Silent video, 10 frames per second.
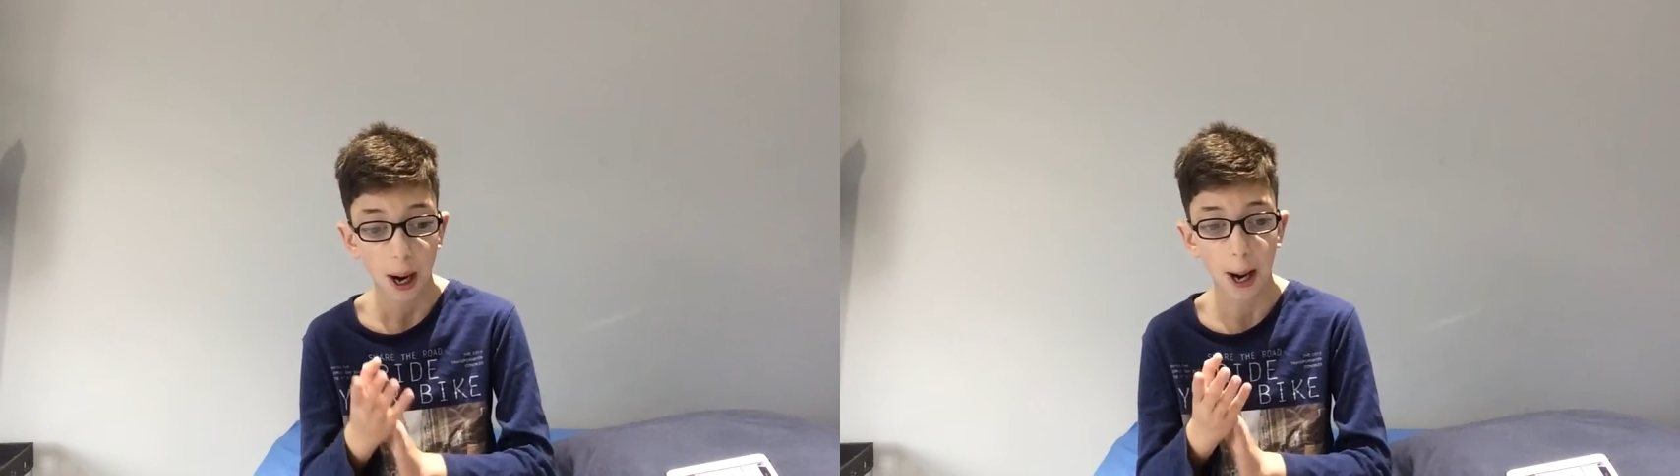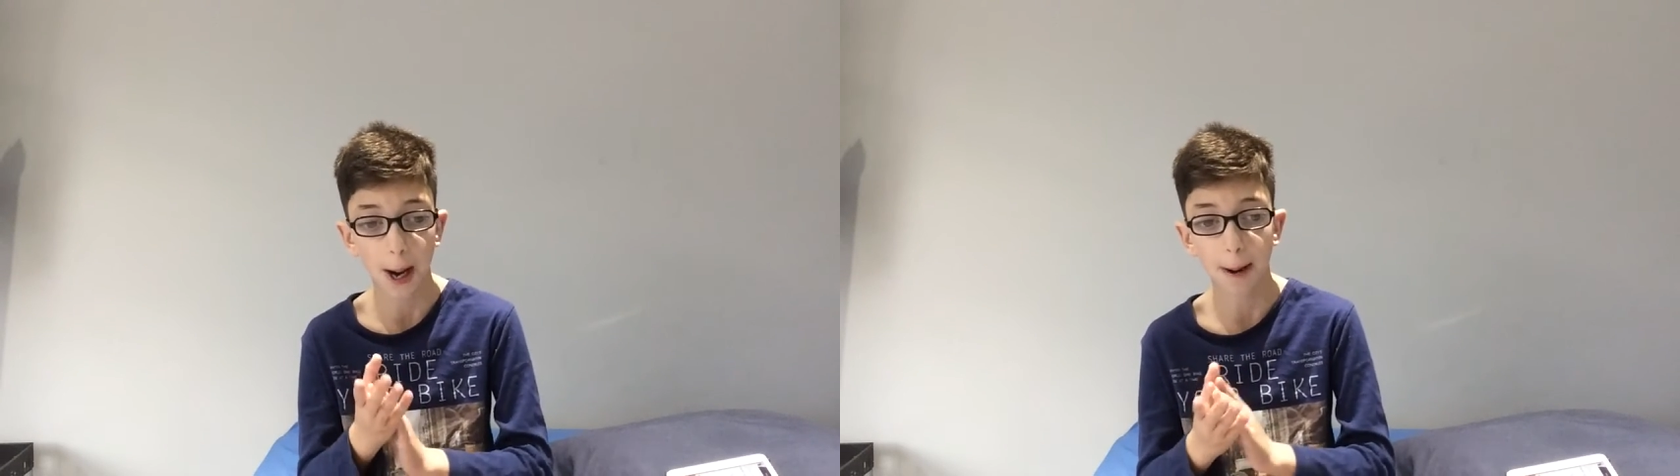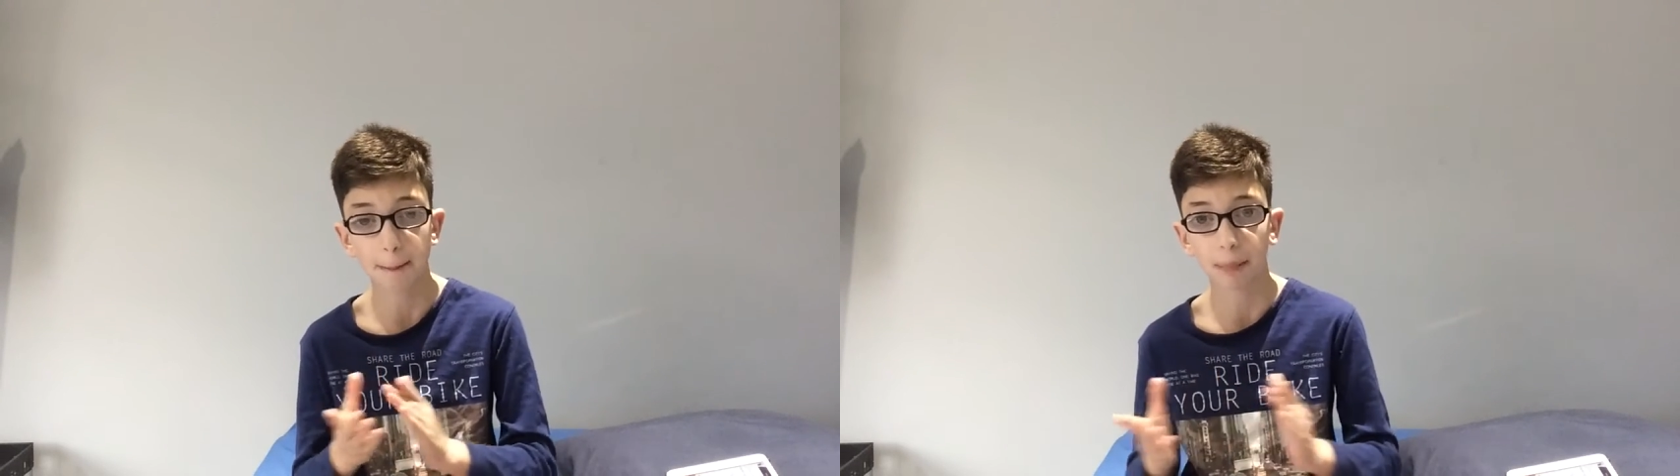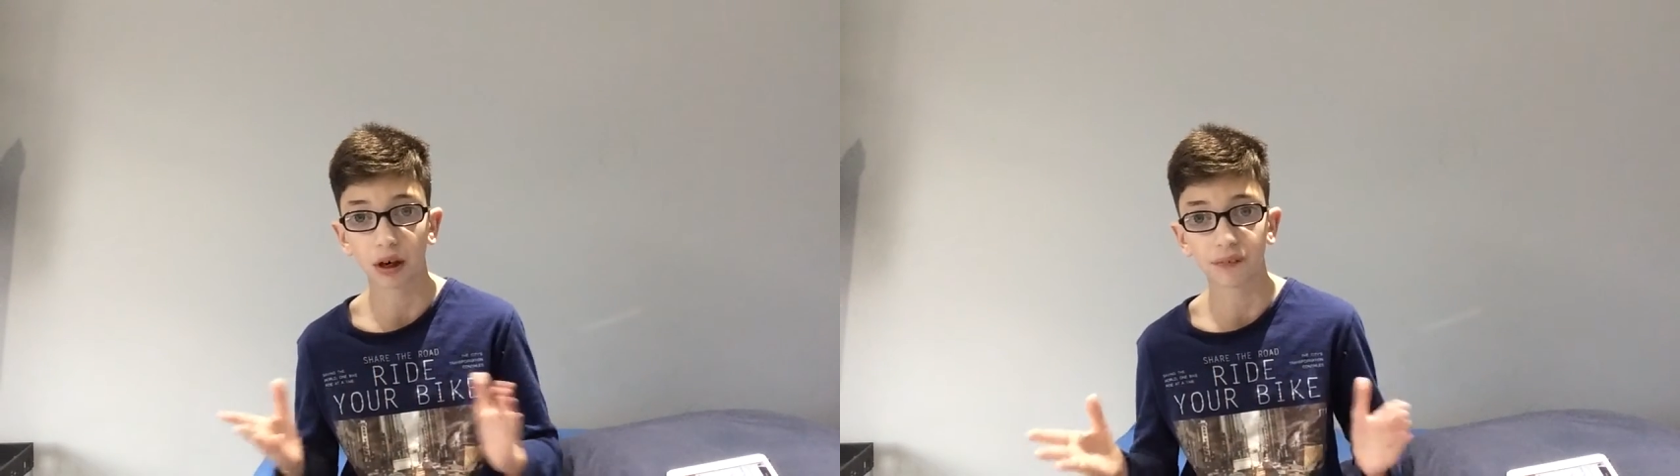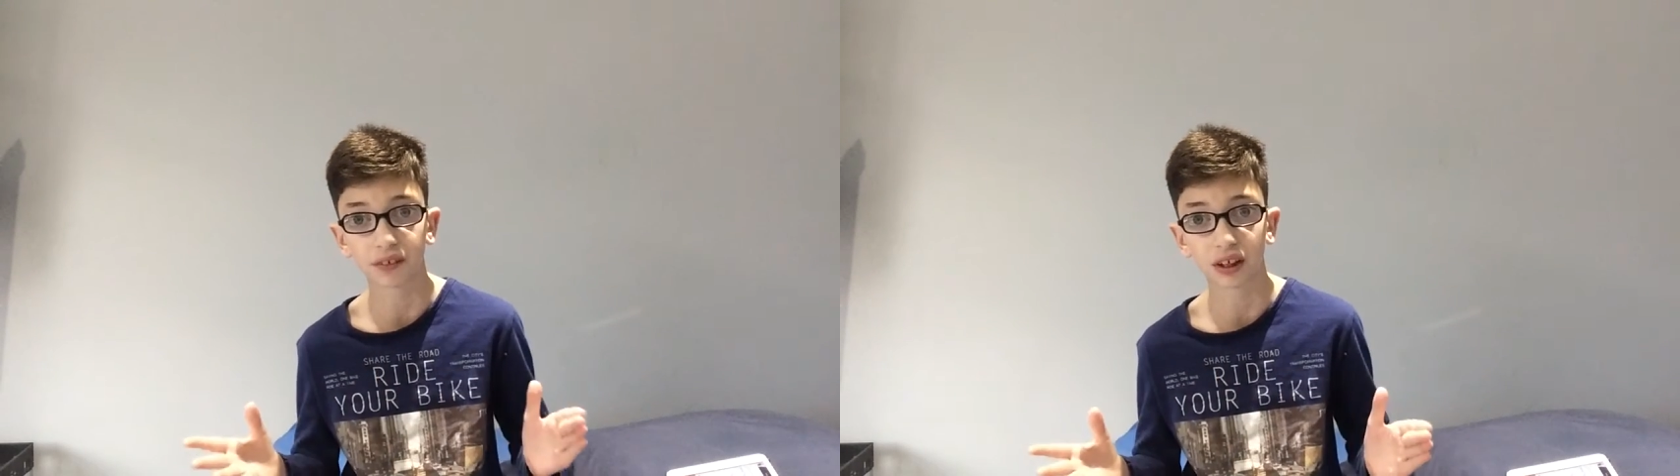but
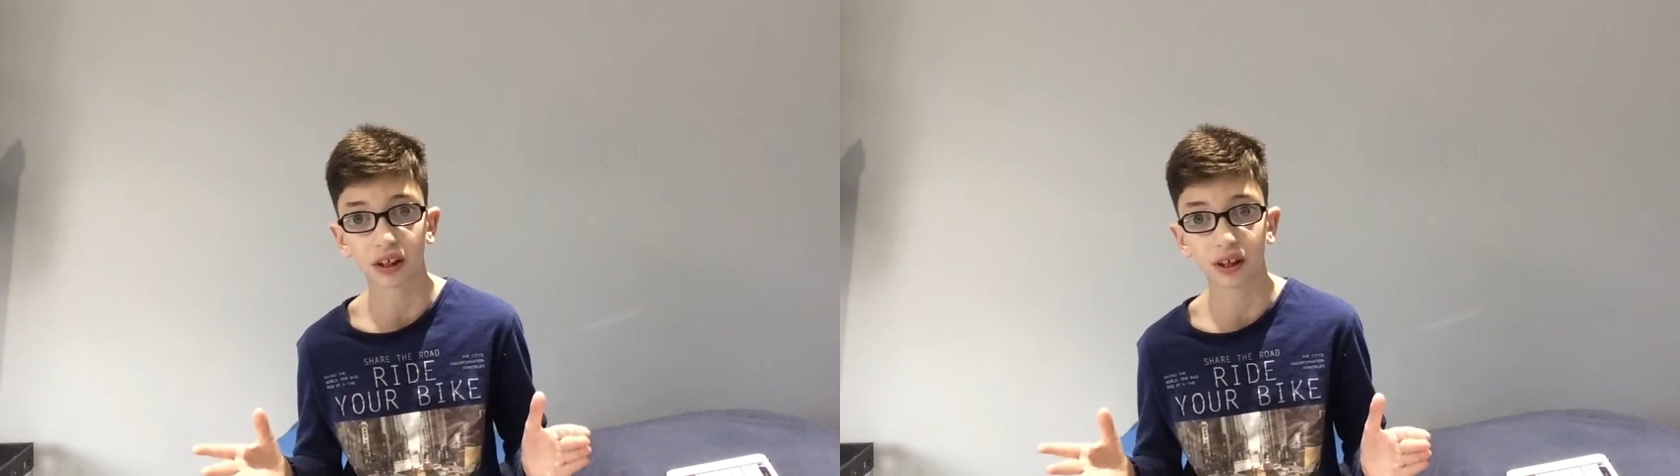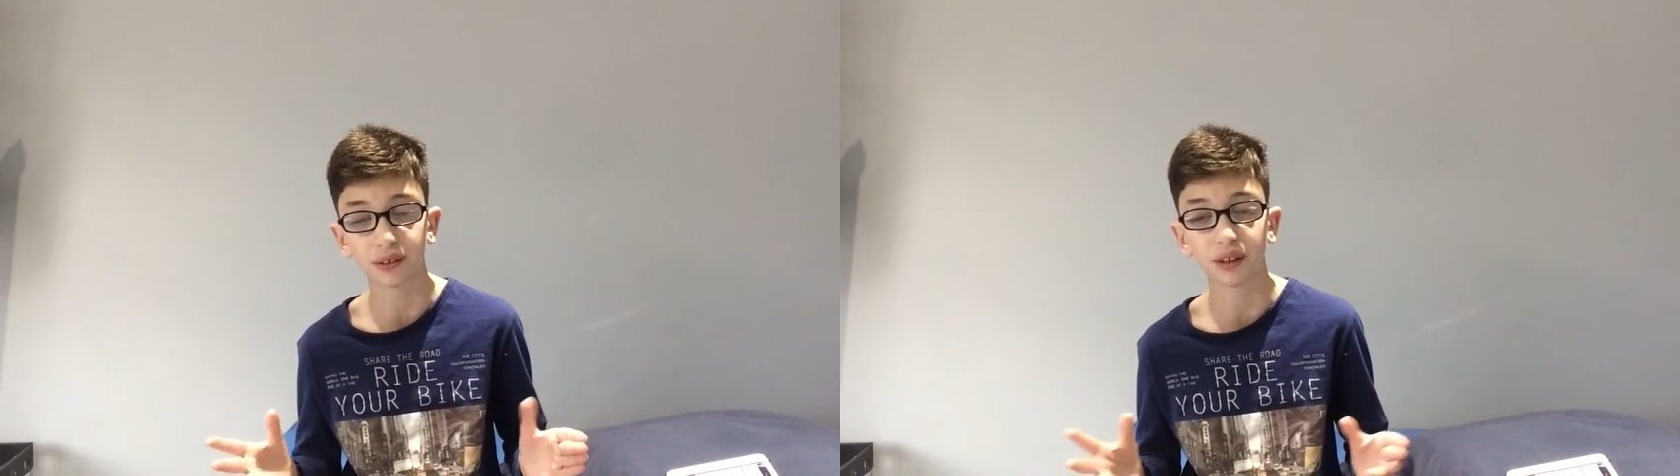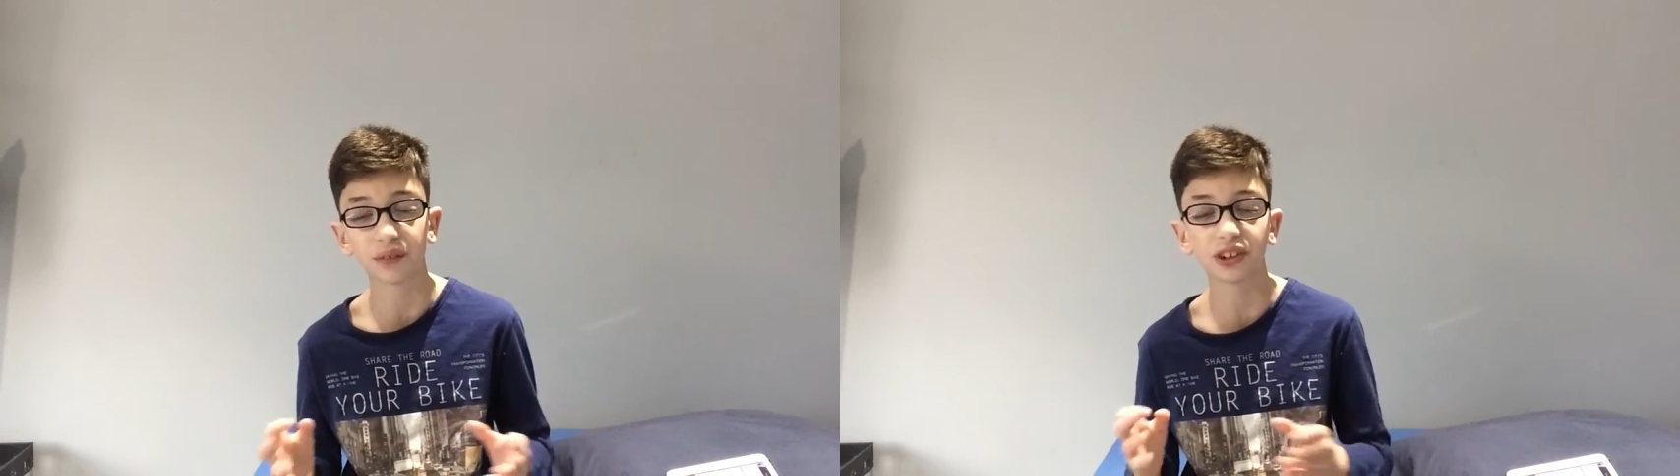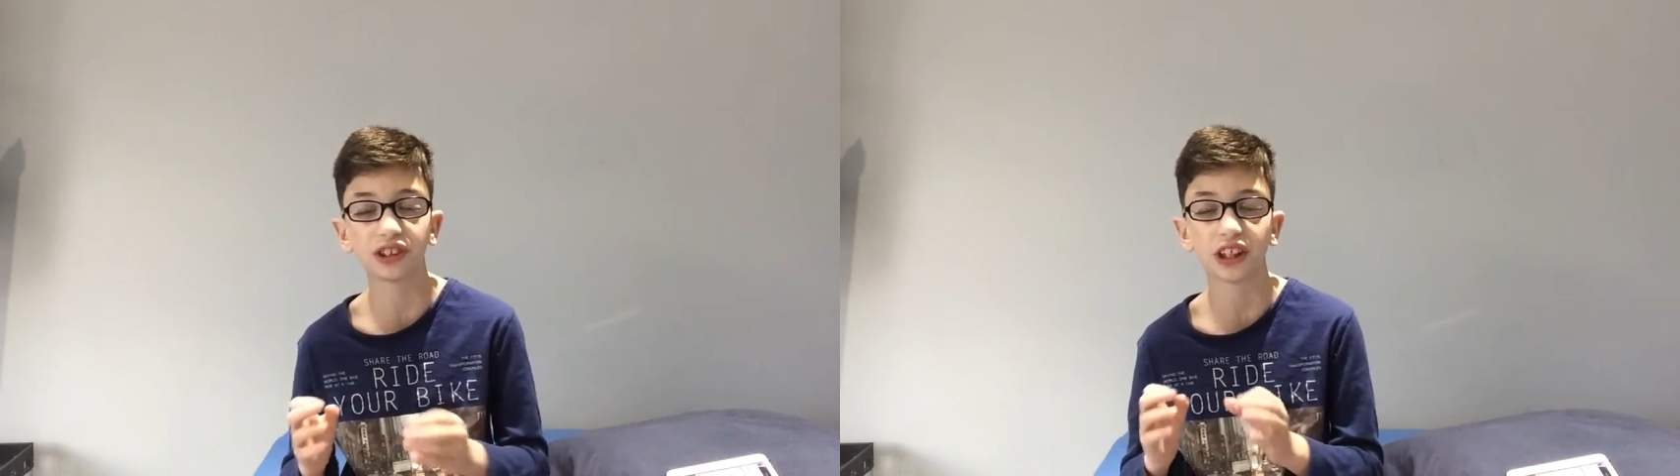I'm going to